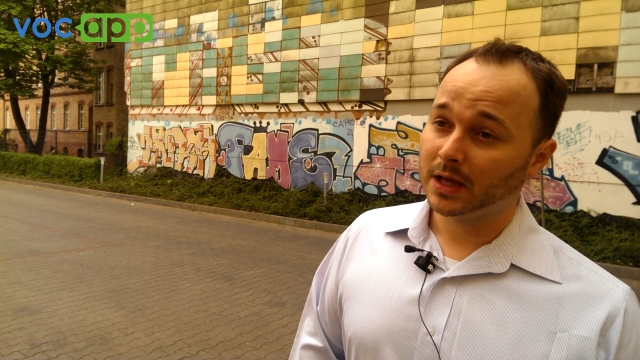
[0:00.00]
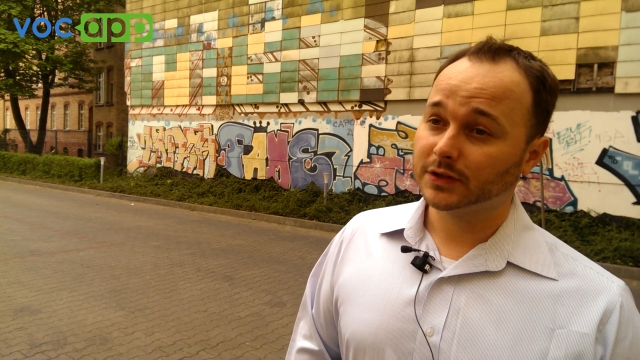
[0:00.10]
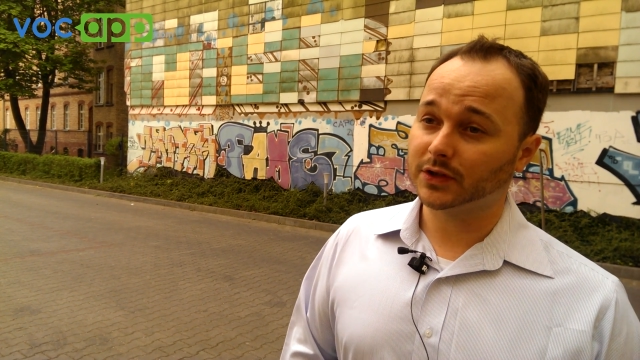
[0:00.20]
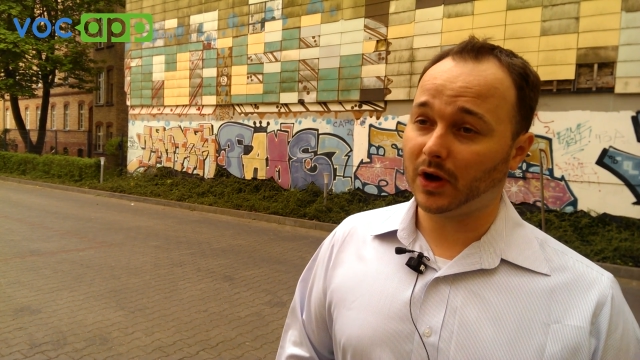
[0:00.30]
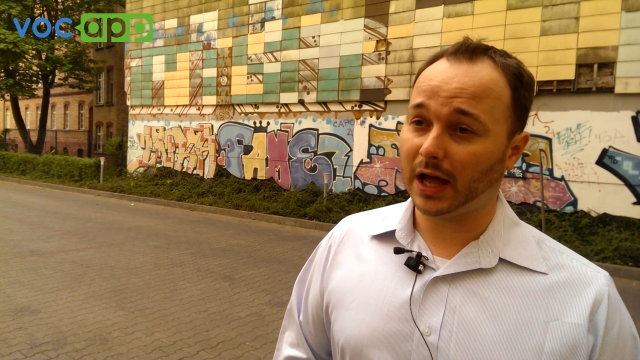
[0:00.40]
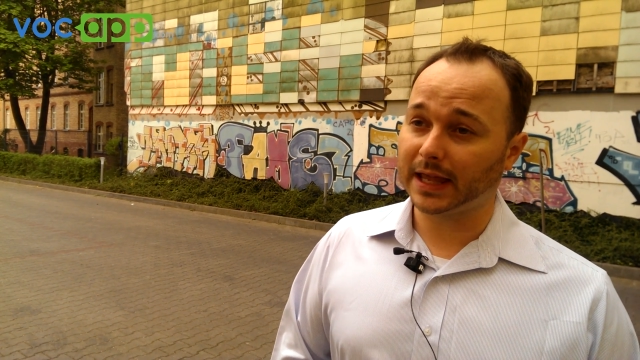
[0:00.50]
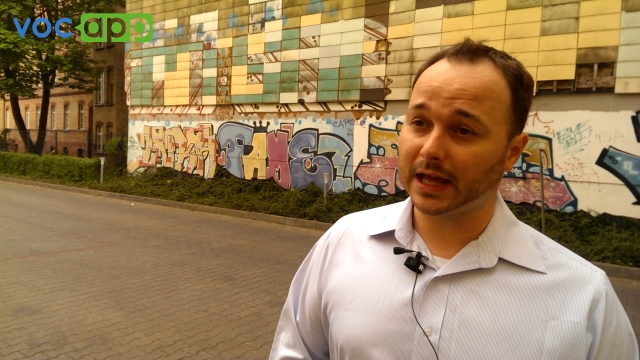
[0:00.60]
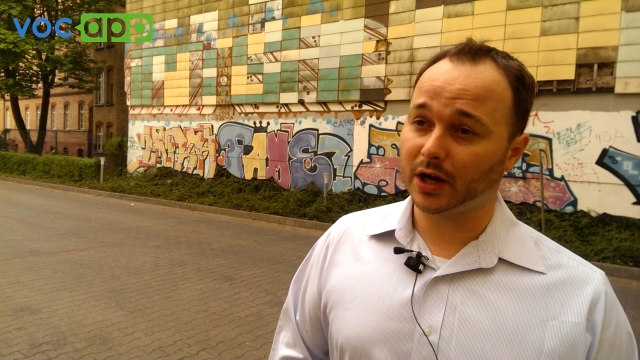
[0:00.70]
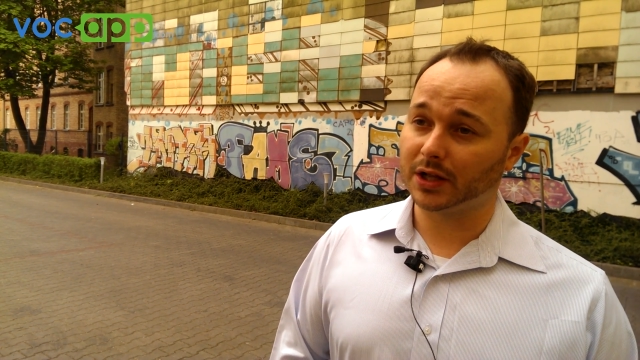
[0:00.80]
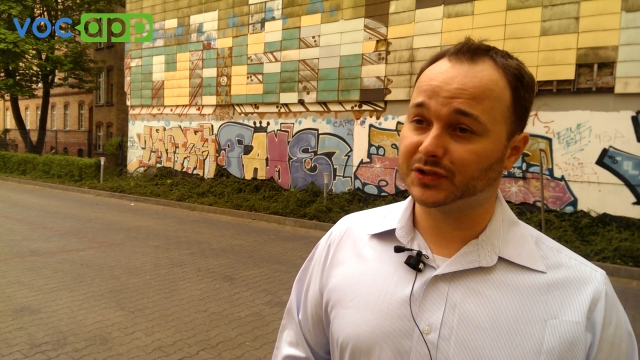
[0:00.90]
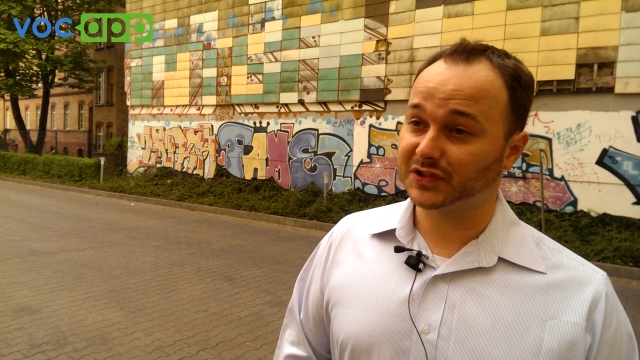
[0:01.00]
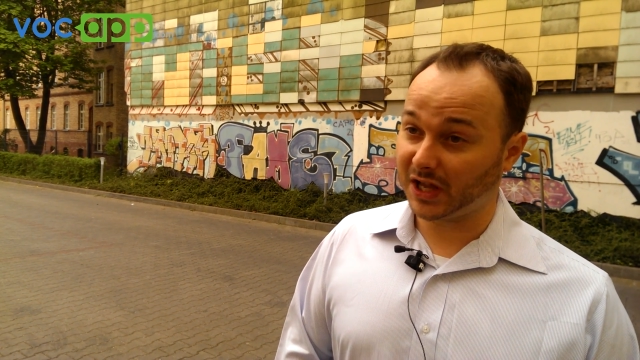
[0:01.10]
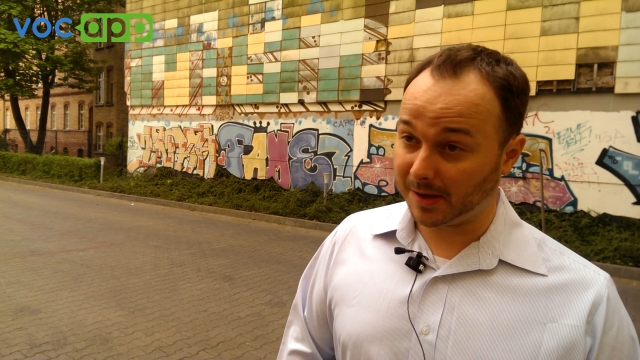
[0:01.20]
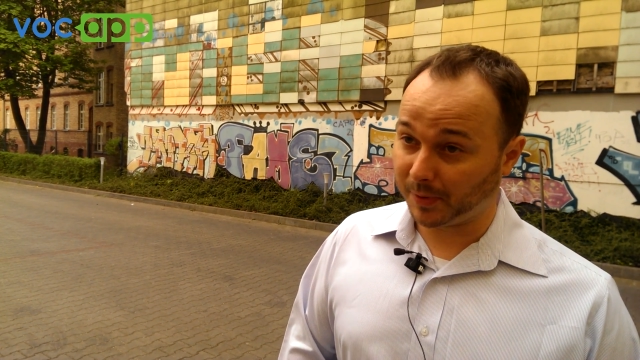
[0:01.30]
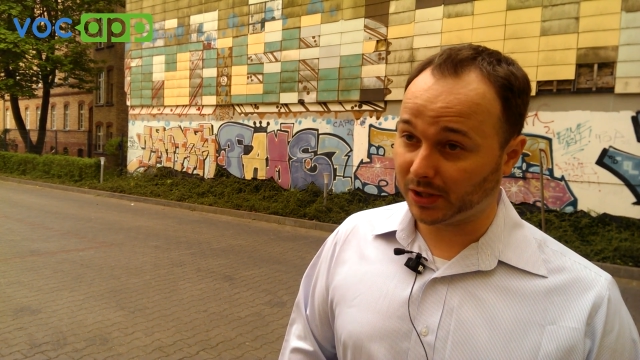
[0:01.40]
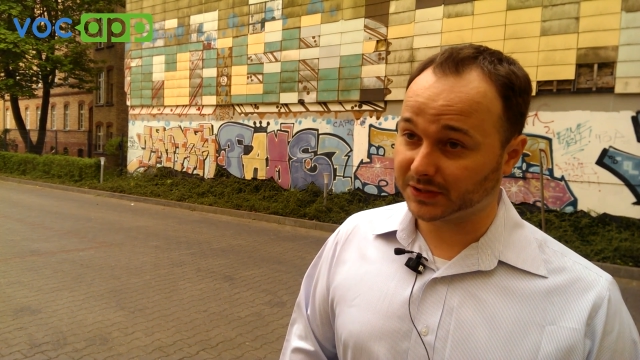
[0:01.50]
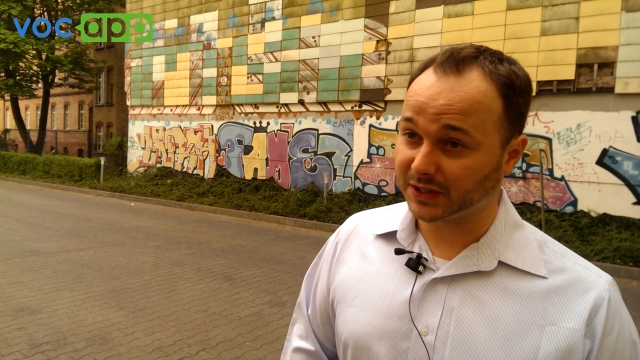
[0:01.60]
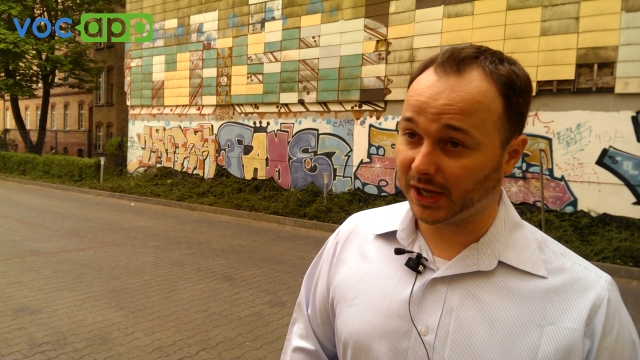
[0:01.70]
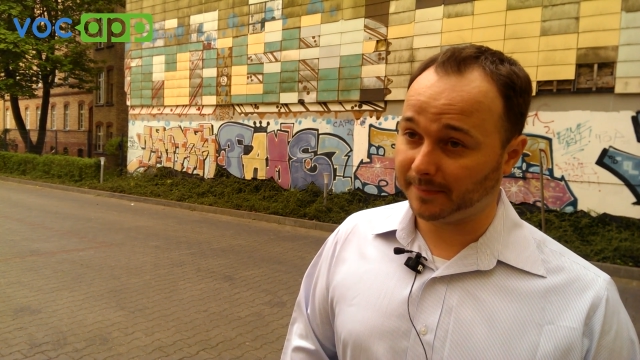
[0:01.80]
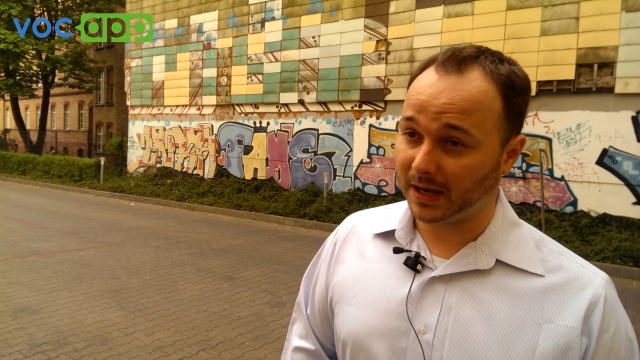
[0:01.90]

So I get on Skype all the time.